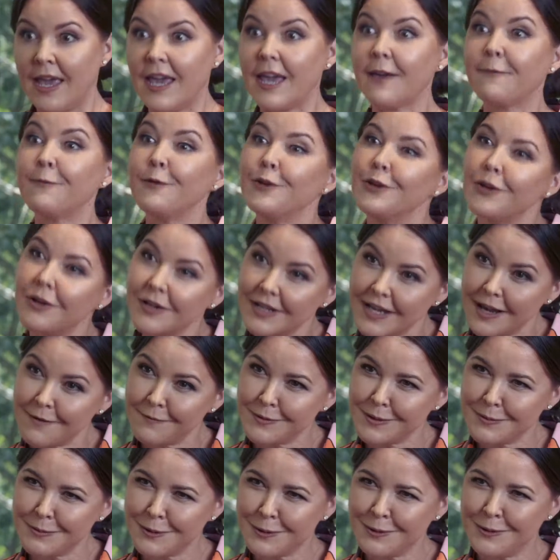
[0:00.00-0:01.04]
If you're not
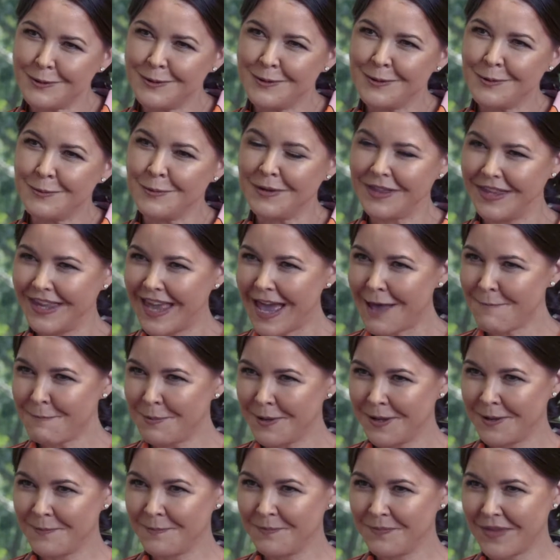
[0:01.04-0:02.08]
comfortable with the app
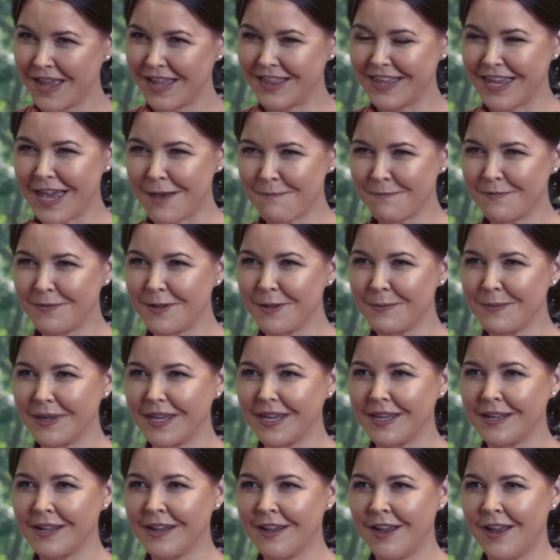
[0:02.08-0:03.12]
and the app
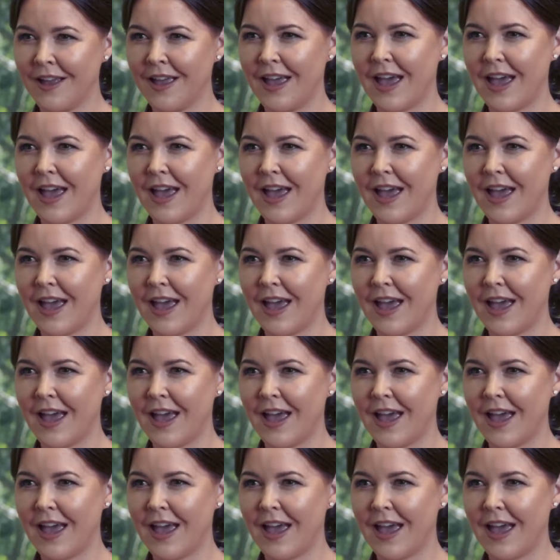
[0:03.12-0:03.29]
filming,